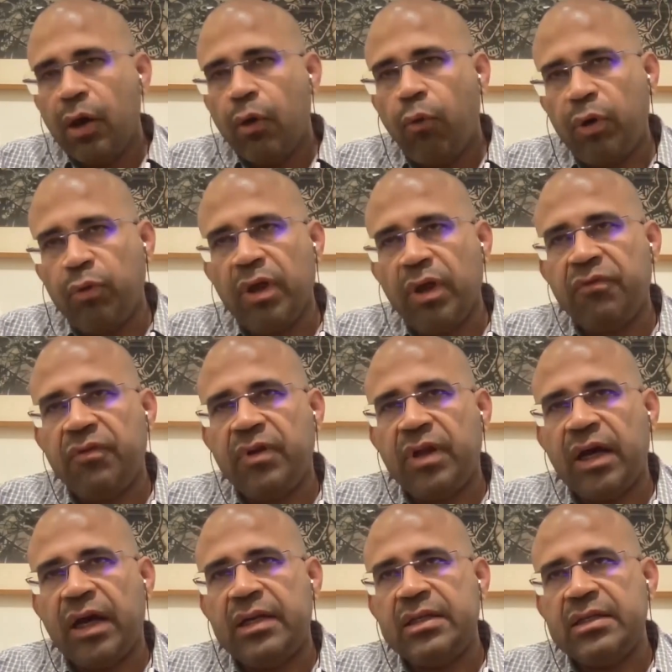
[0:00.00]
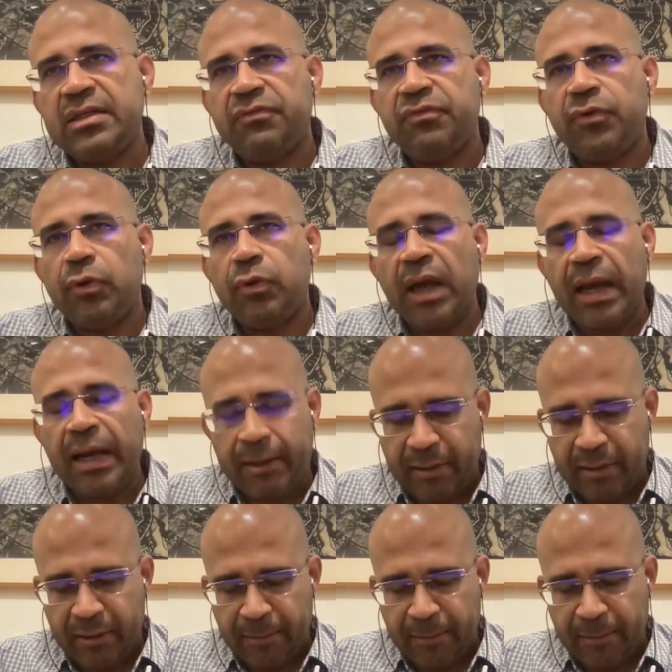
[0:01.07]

What we have done is, if you look at